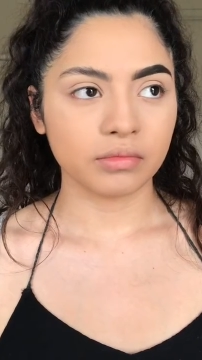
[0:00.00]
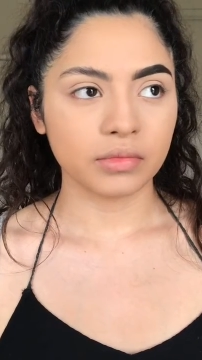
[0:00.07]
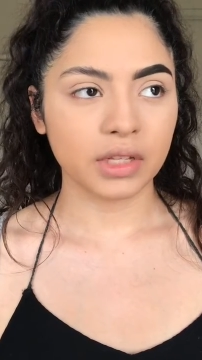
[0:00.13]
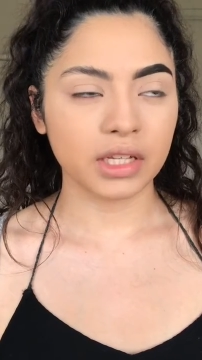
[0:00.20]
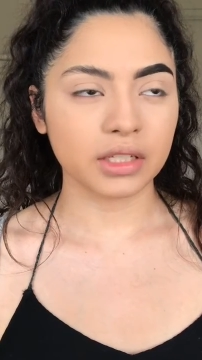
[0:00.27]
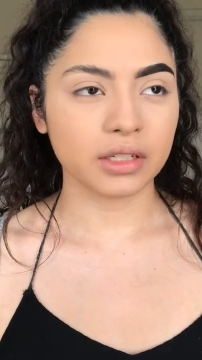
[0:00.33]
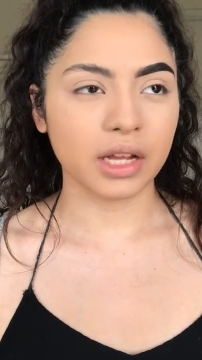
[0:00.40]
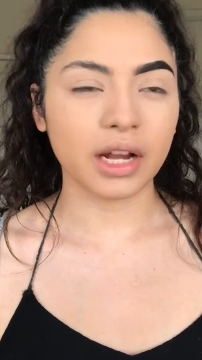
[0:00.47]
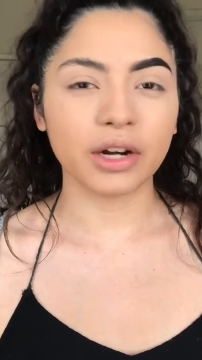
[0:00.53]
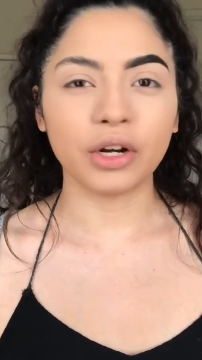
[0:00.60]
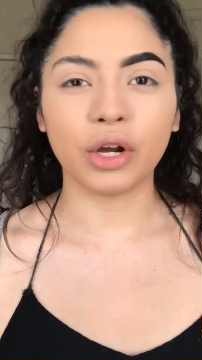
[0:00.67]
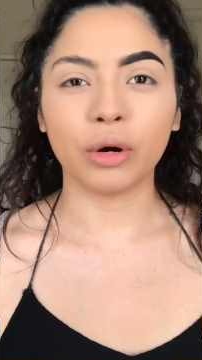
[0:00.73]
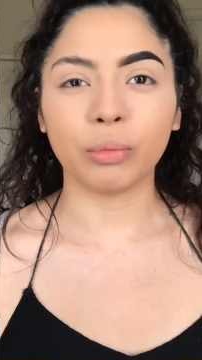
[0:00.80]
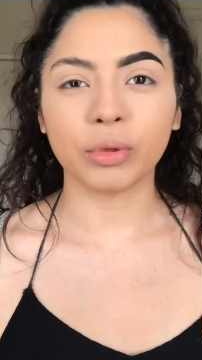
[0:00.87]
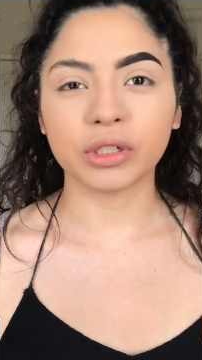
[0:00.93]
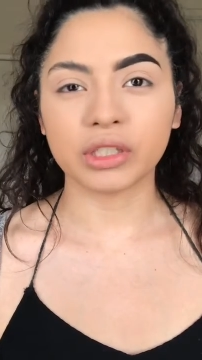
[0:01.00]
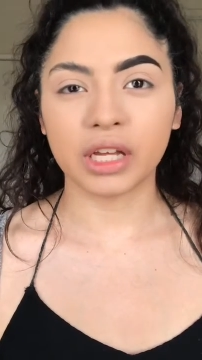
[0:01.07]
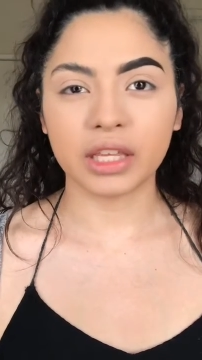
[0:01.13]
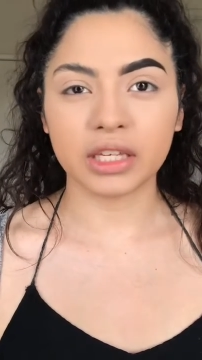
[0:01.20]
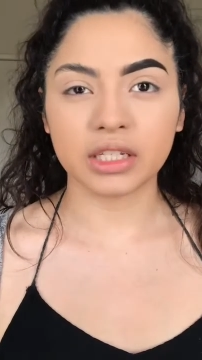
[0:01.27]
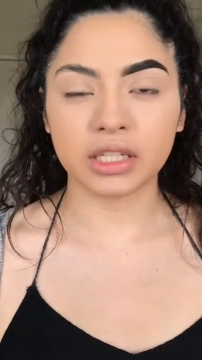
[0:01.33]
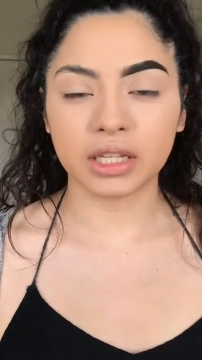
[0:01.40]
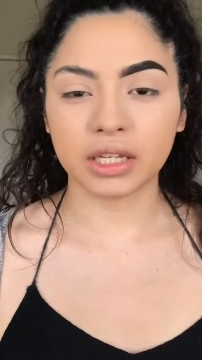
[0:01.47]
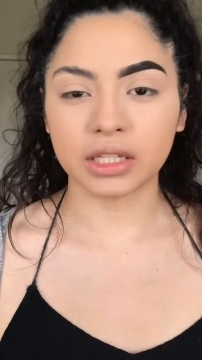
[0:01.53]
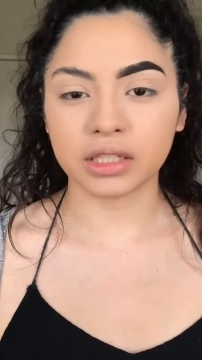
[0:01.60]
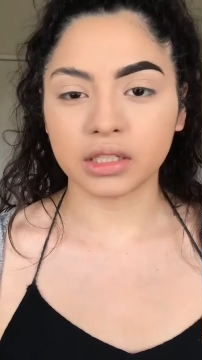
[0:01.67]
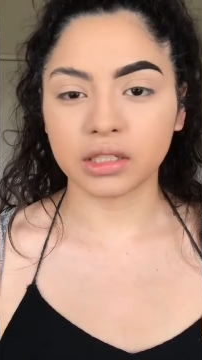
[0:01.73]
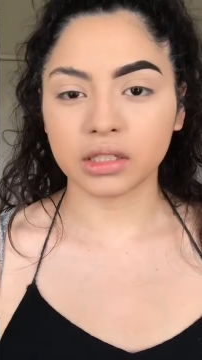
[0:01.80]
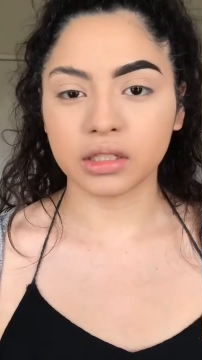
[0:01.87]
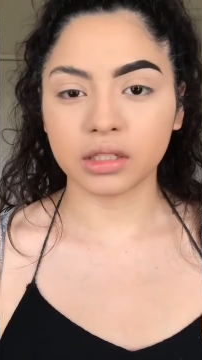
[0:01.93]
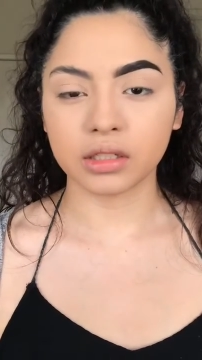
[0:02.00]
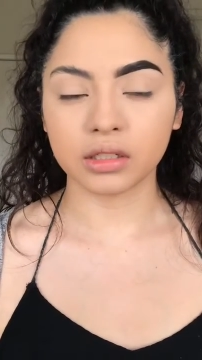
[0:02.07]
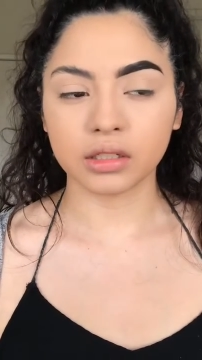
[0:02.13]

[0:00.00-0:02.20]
it's, I don't know, personally I just think it's